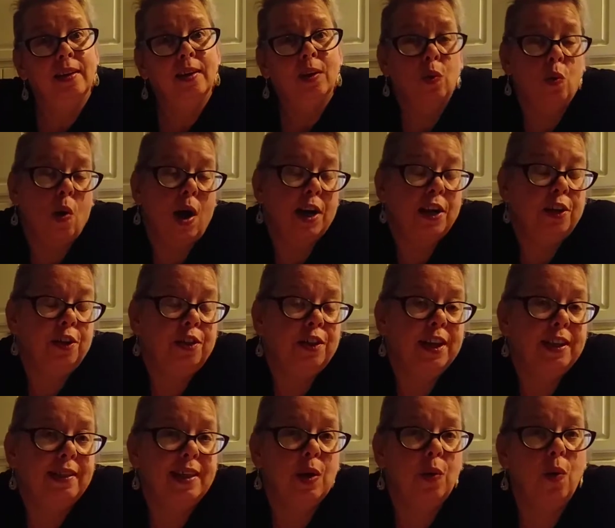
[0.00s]
Why do you
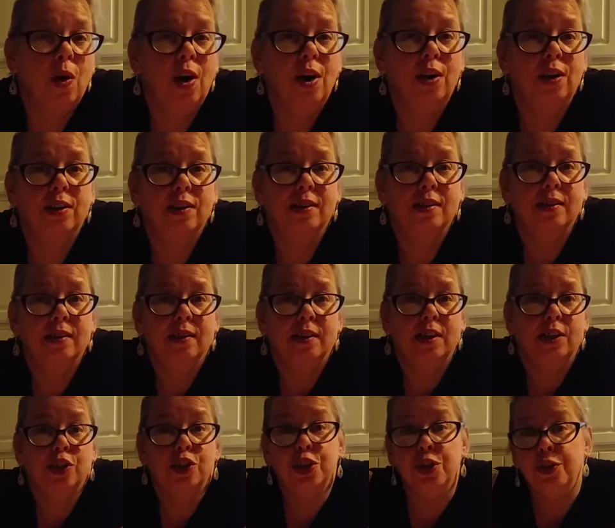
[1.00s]
think they worked?
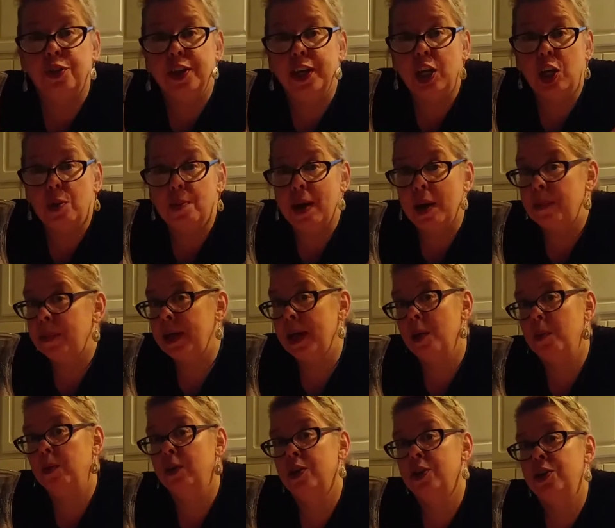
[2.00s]
Do you think you might be
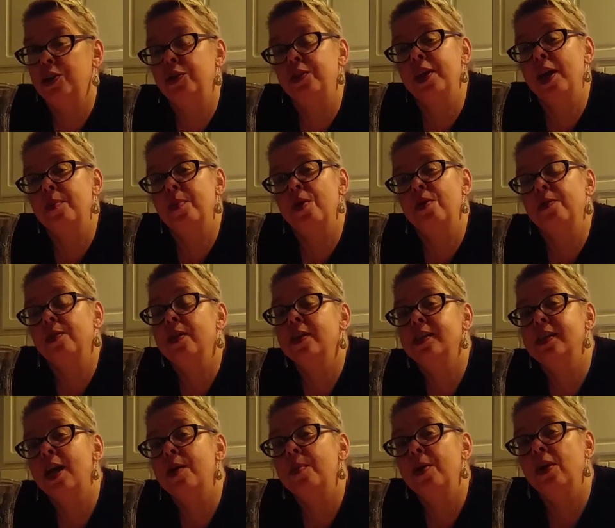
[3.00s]
able to do them over the
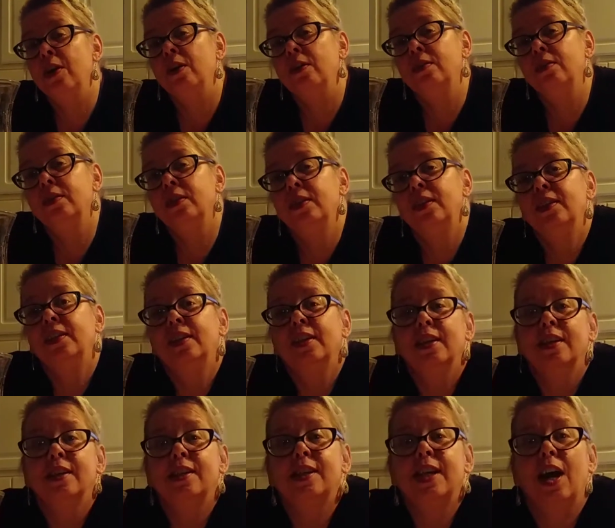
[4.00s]
summer?
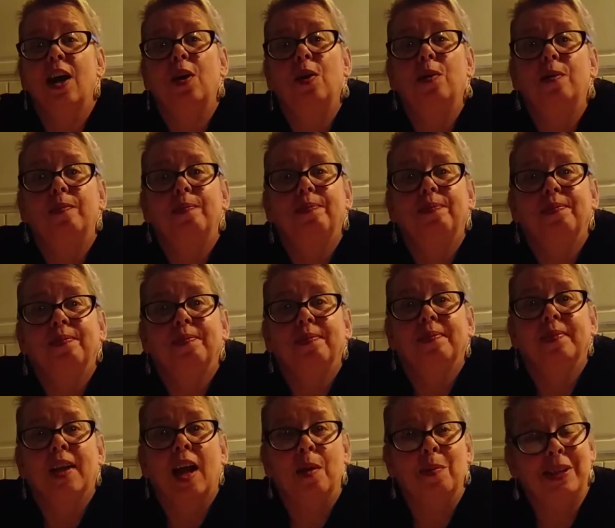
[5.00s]
So,
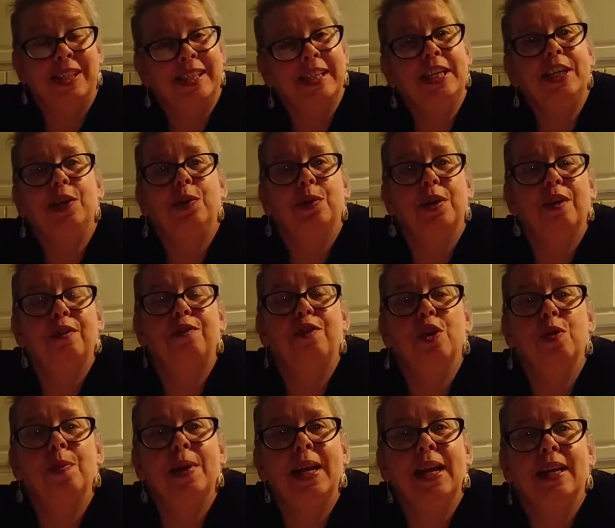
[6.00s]
I'm going to see you in a
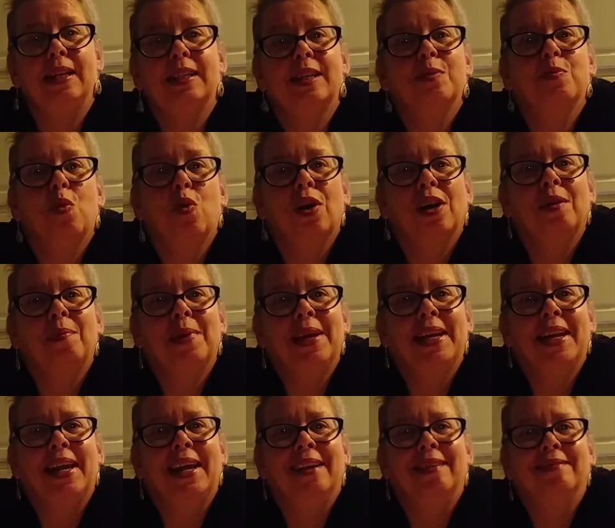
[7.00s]
few minutes in morning
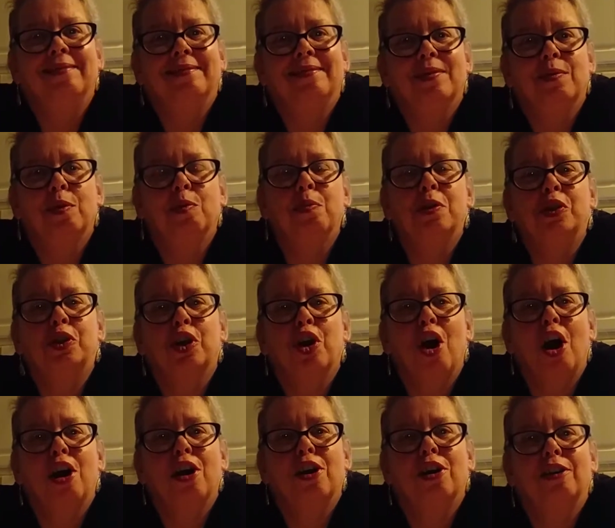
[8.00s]
meeting with Mr.
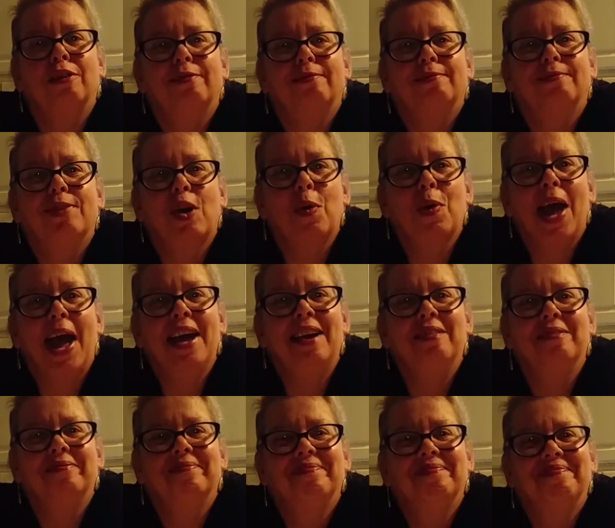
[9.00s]
Carter. Okay?
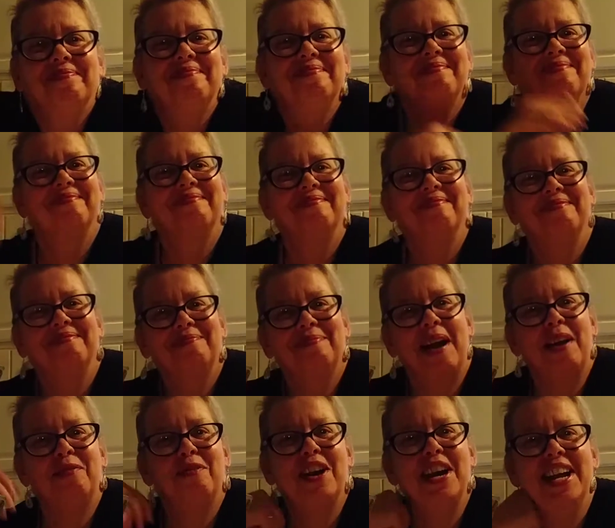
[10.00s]

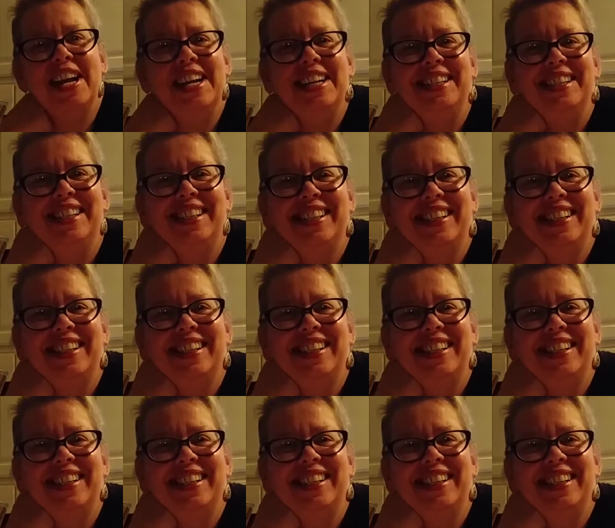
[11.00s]
Bye, friends.